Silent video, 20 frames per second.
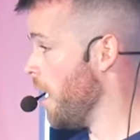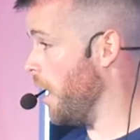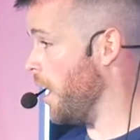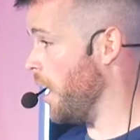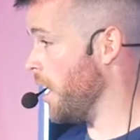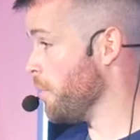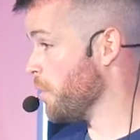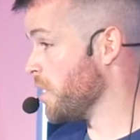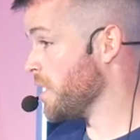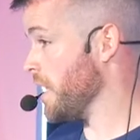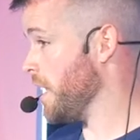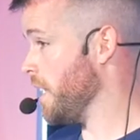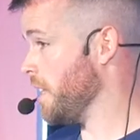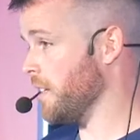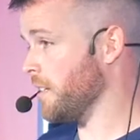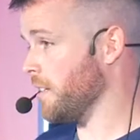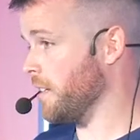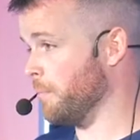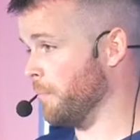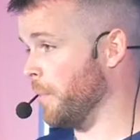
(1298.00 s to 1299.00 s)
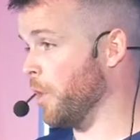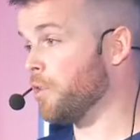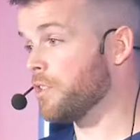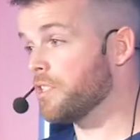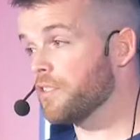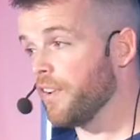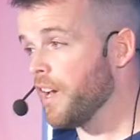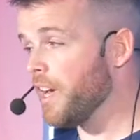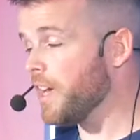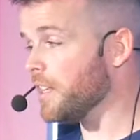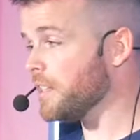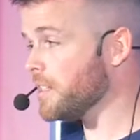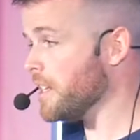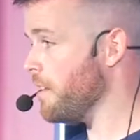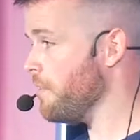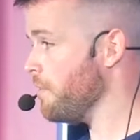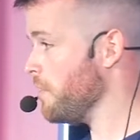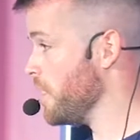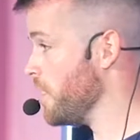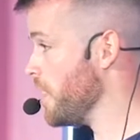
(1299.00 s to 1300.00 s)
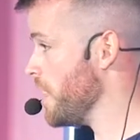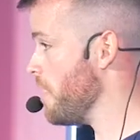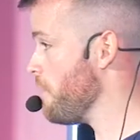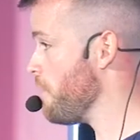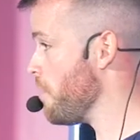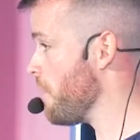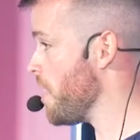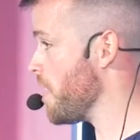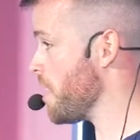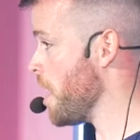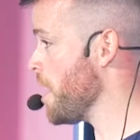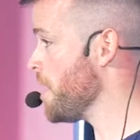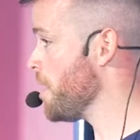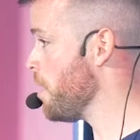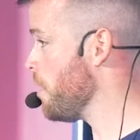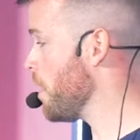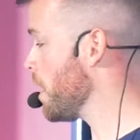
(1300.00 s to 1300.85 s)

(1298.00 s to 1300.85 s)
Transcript: I would say that most vets, nearly every vet I know